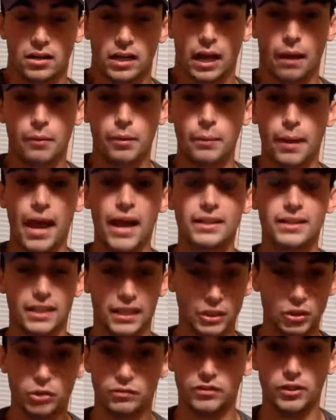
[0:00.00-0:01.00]
coming back than
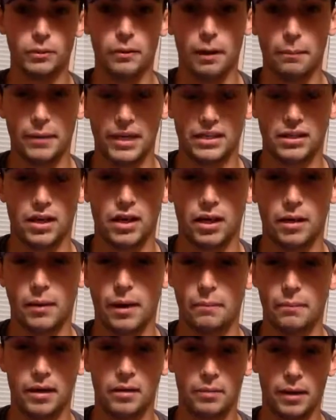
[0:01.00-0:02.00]
I do feel about
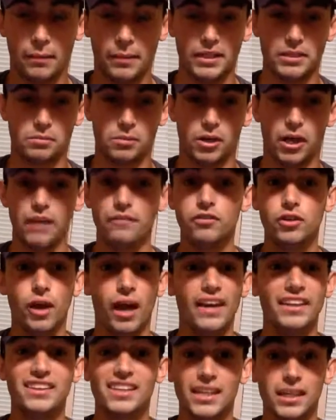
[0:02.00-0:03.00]
baseball. I
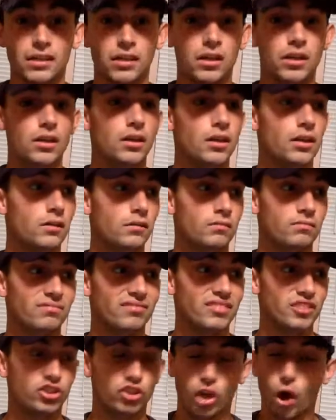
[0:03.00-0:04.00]
think
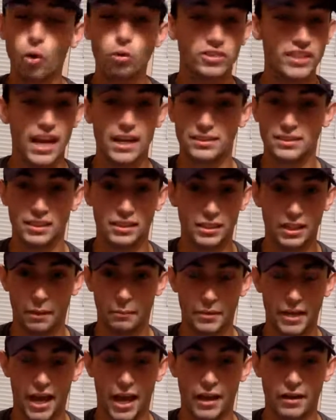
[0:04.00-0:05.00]
no test in the
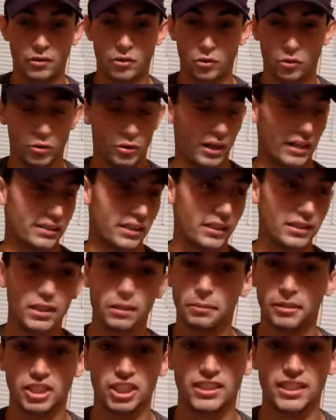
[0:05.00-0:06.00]
NBA or they did
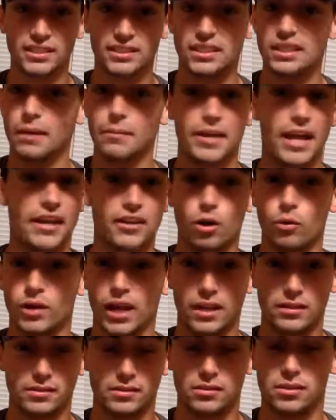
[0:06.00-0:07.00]
a bunch of tests in the NBA, no
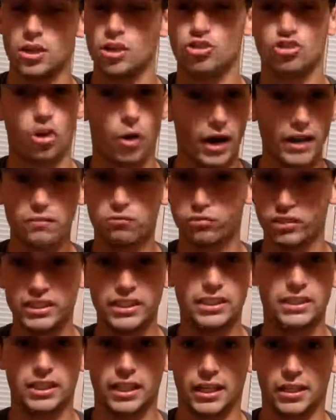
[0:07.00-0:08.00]
cases. So I
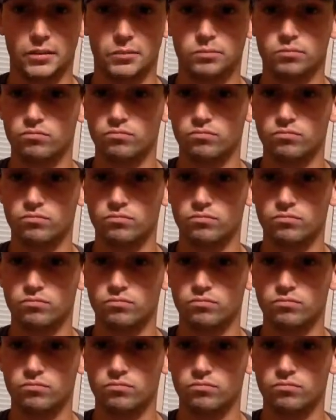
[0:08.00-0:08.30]
really think